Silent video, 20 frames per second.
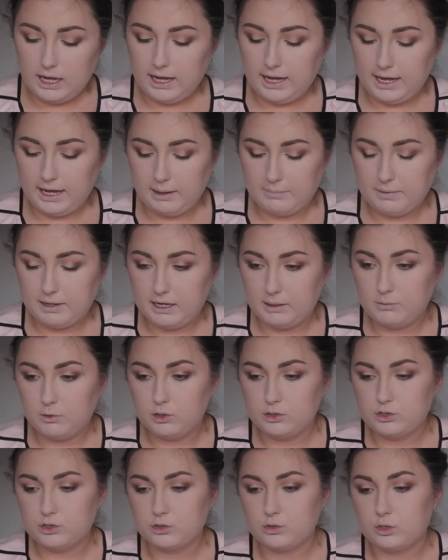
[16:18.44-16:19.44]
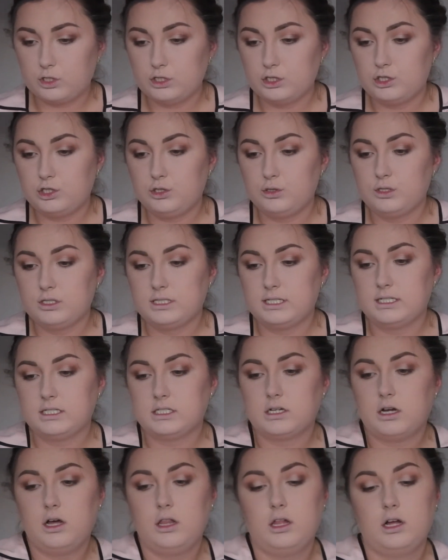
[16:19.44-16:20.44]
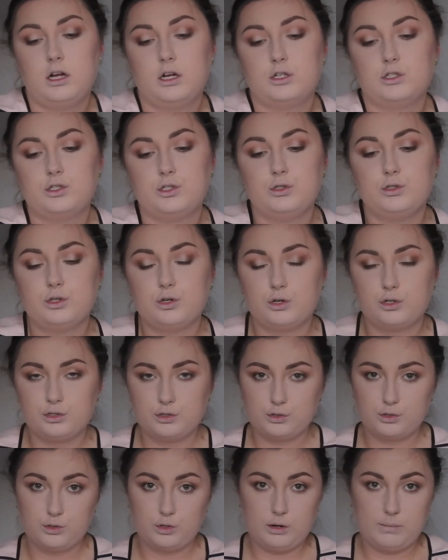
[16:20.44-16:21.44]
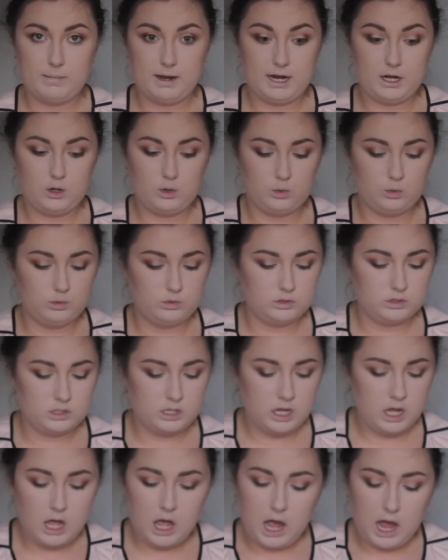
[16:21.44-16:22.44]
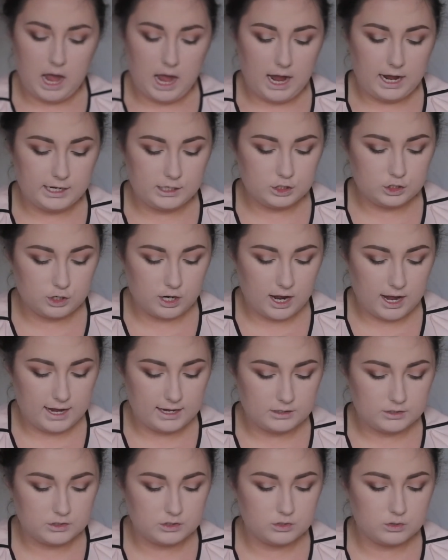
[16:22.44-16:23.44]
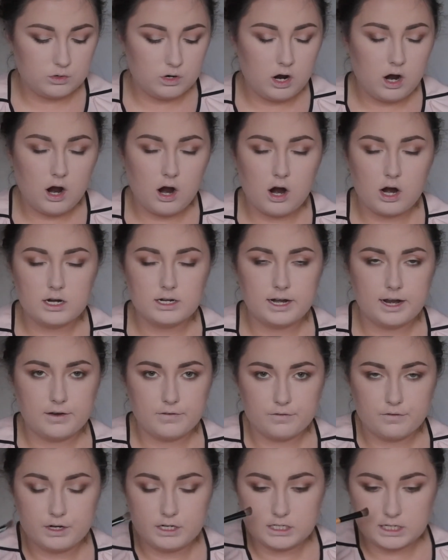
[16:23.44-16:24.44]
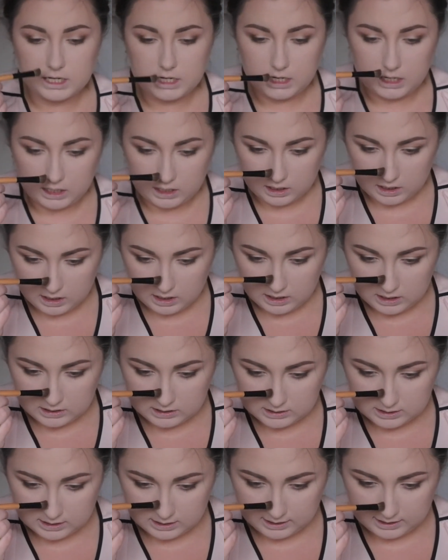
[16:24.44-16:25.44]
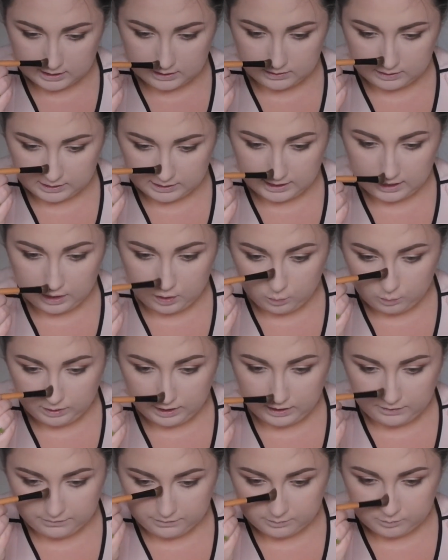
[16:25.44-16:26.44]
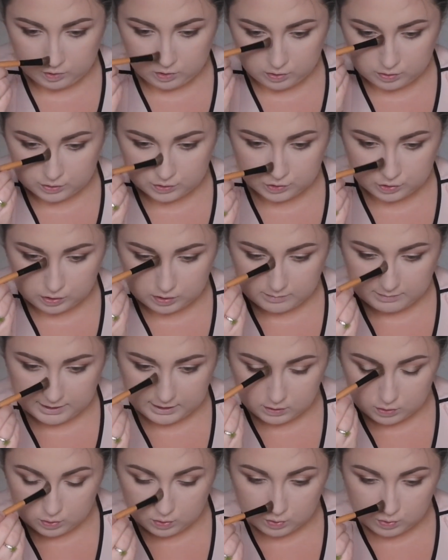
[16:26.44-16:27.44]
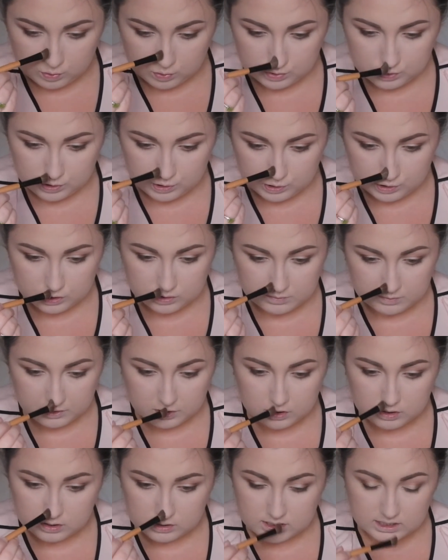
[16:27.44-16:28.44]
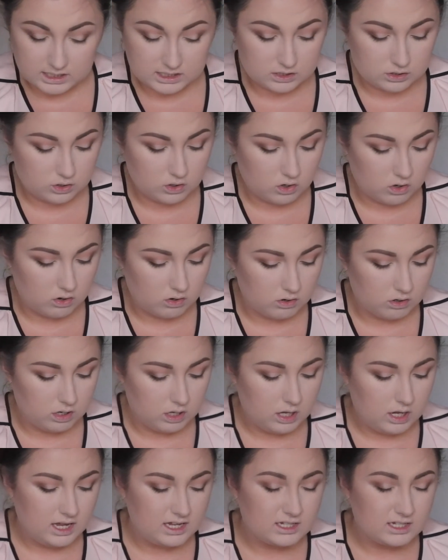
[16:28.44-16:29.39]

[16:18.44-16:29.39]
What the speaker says: And I'm also going to use this colour to contour my nose. I try so hard every day to kind of get away from contouring my nose, just because it's not